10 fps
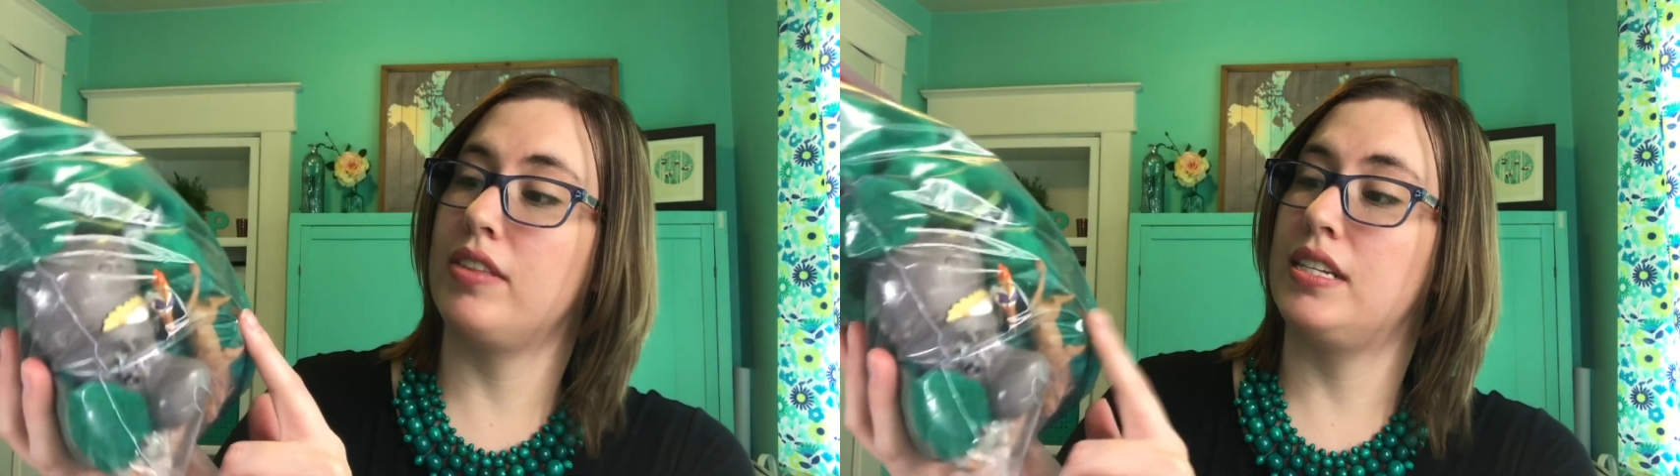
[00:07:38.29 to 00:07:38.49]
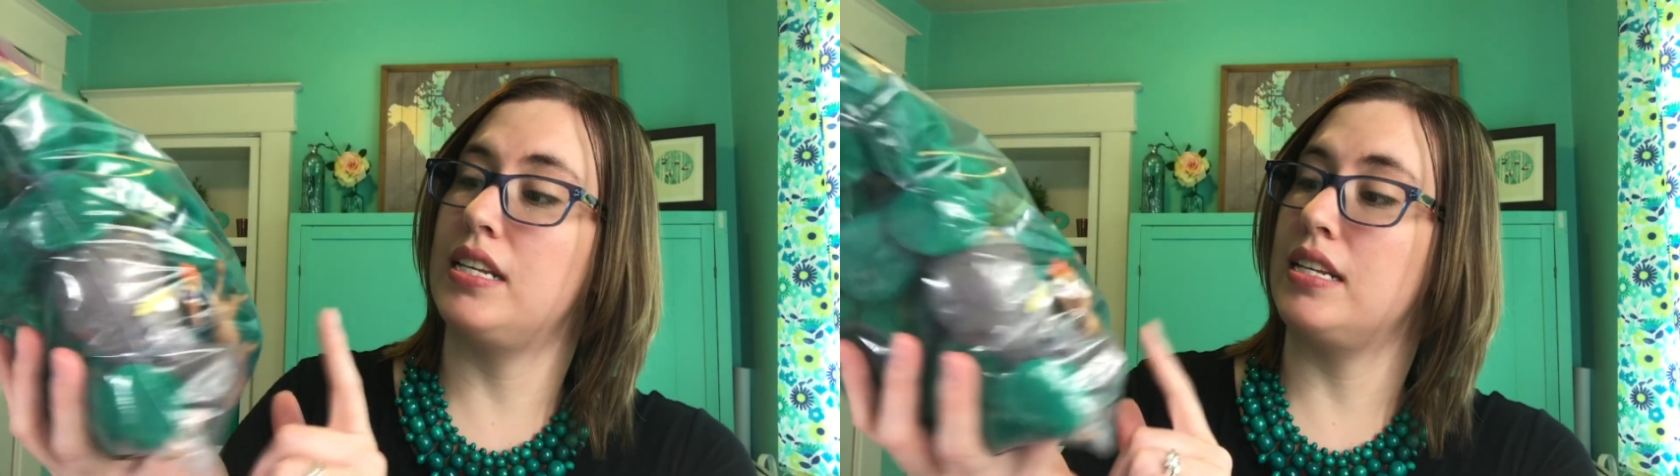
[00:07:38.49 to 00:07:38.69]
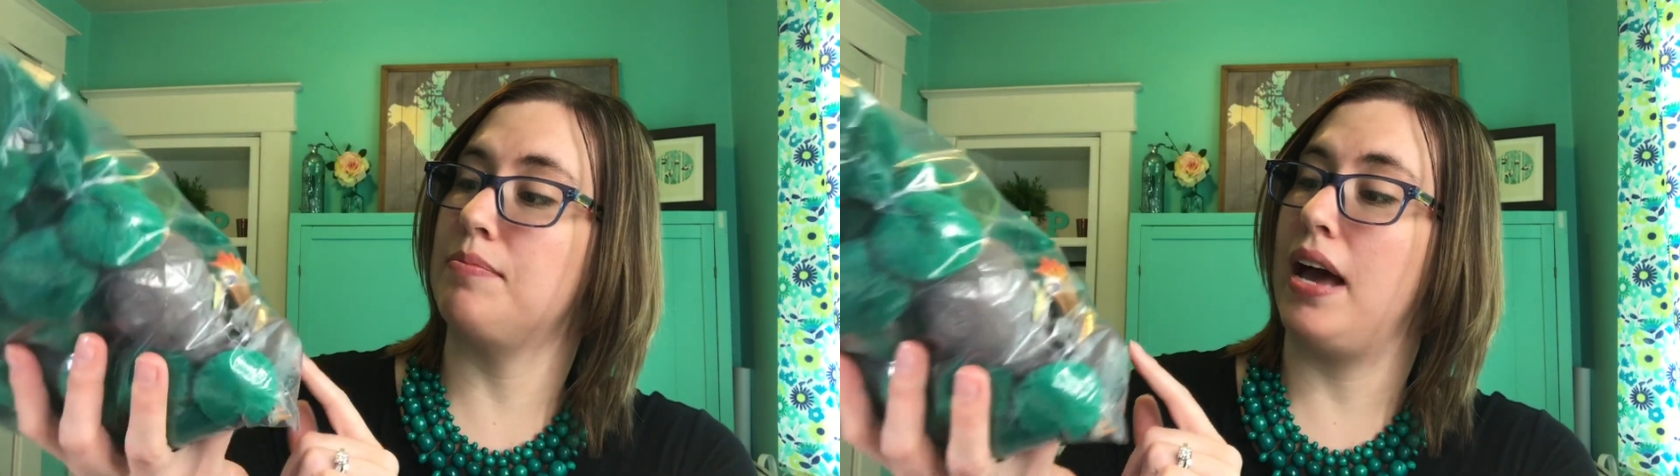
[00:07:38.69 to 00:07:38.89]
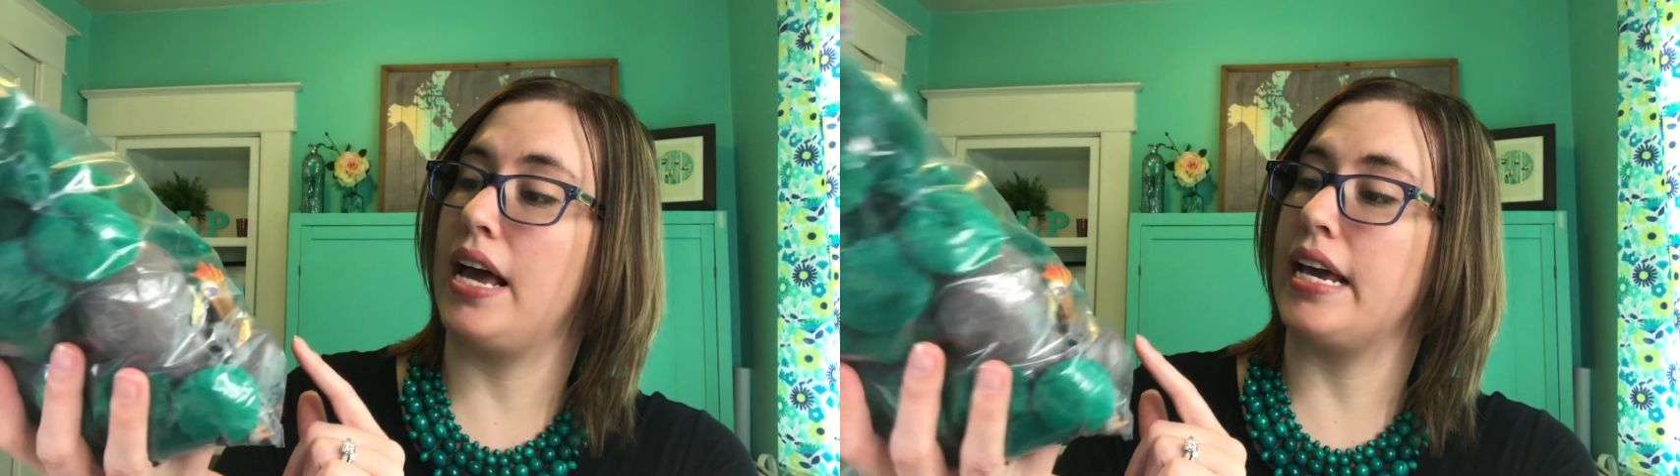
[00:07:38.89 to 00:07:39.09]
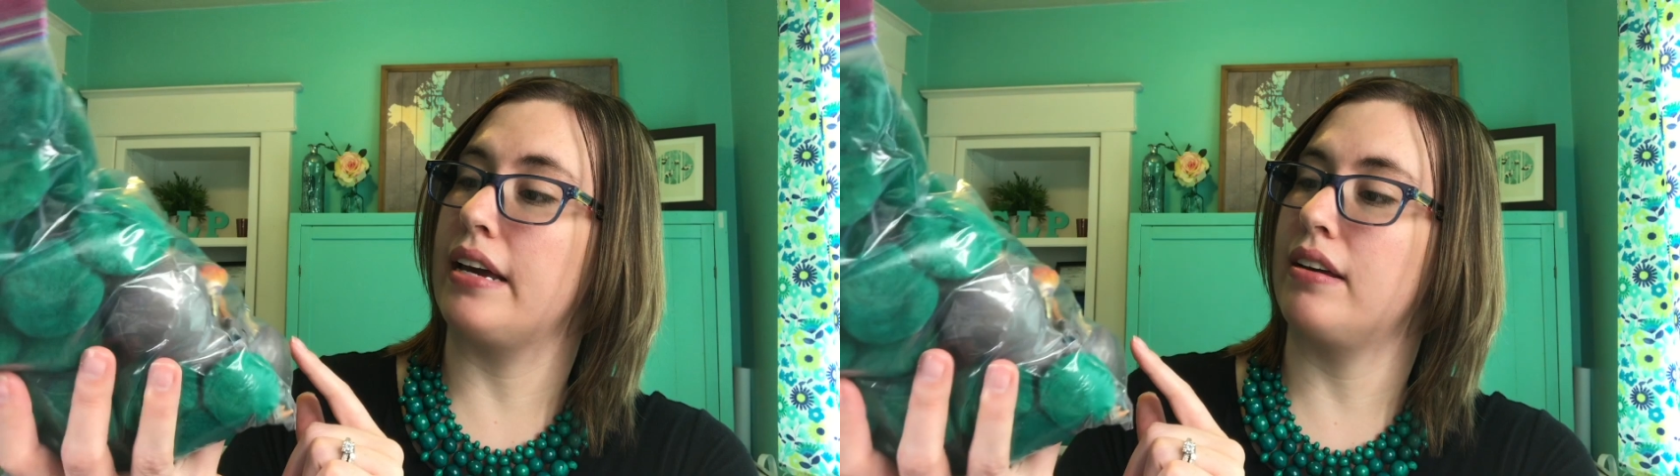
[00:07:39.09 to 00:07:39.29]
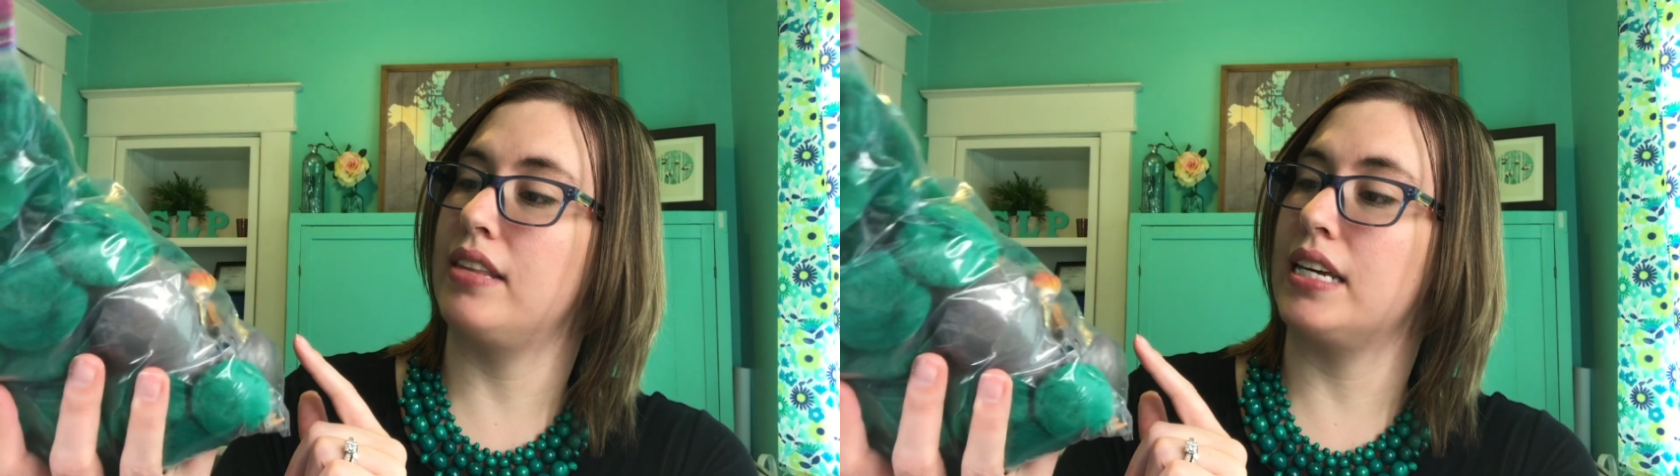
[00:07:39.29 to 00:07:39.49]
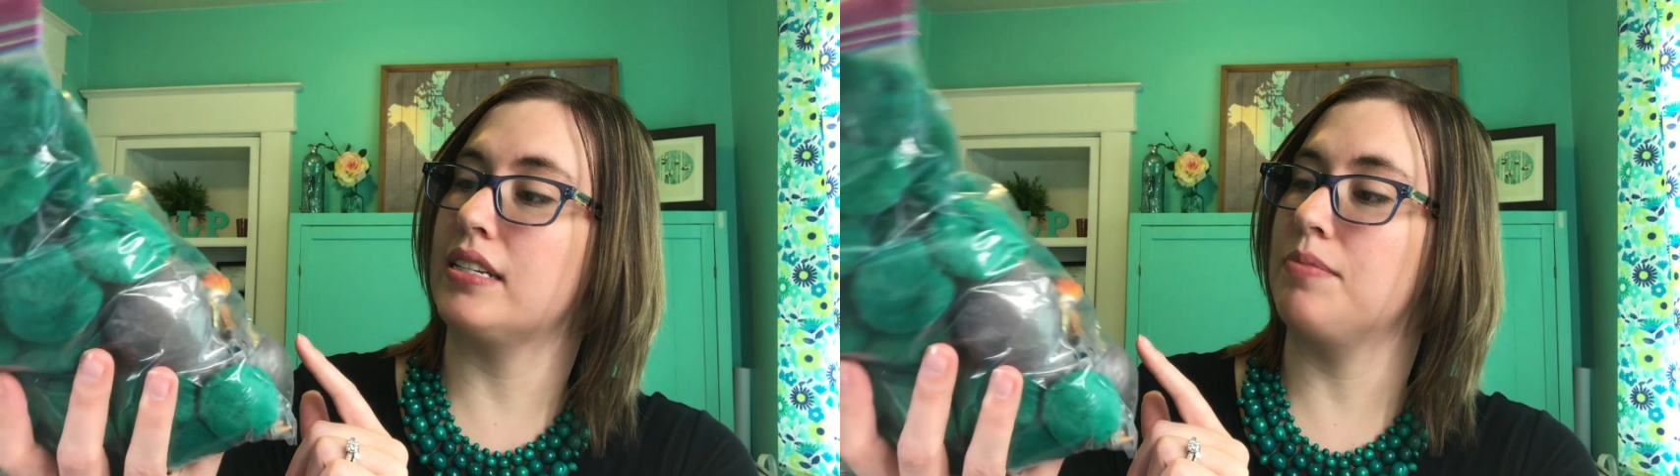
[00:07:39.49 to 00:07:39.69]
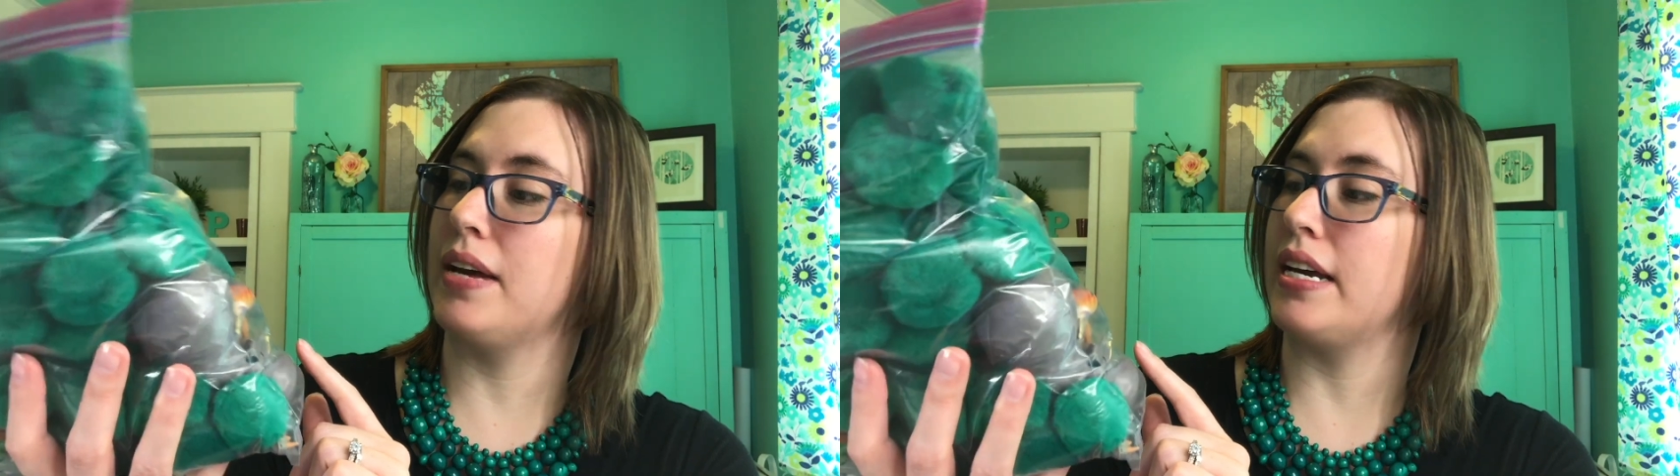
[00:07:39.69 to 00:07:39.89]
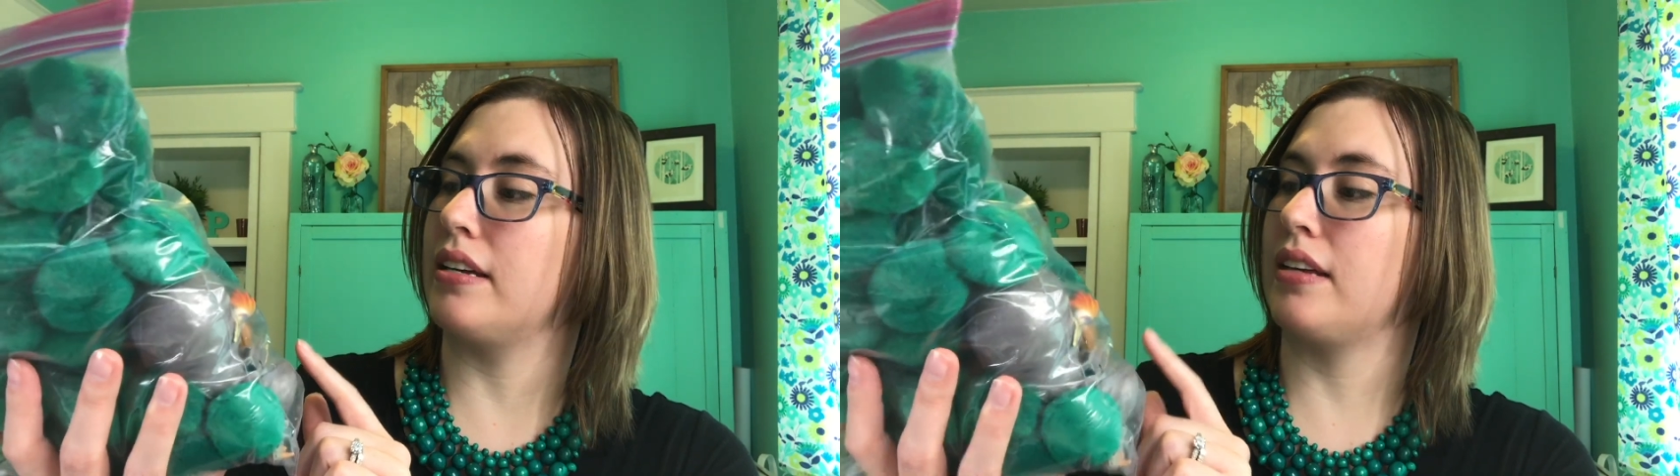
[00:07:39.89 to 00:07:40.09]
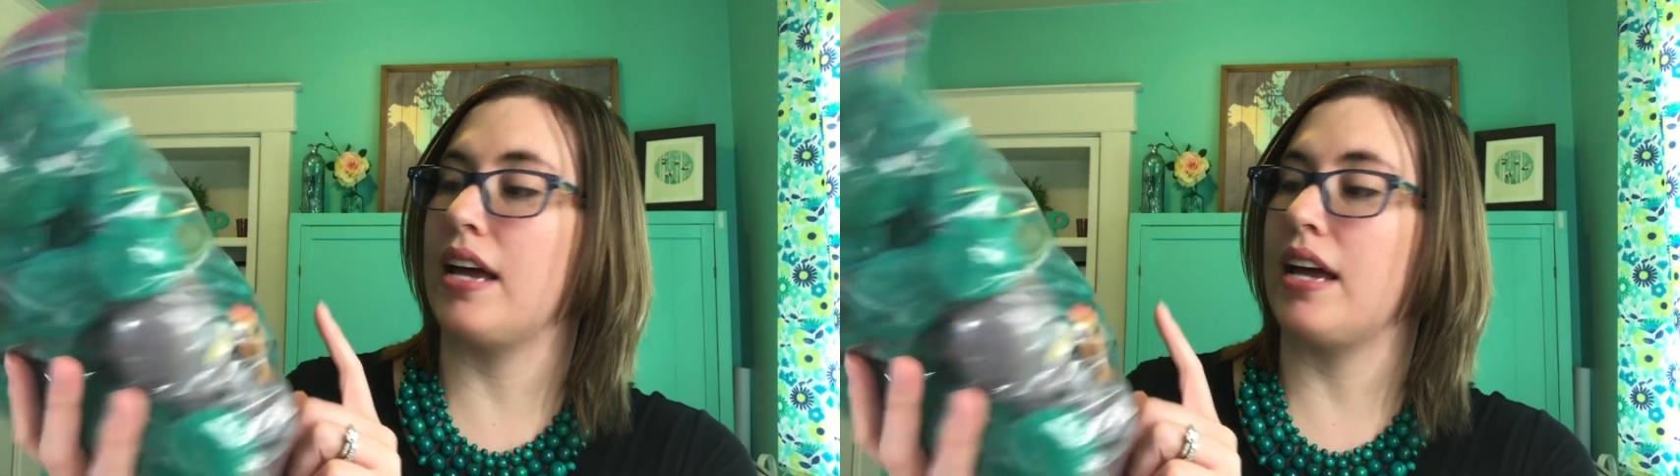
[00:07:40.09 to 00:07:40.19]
This is I think it's my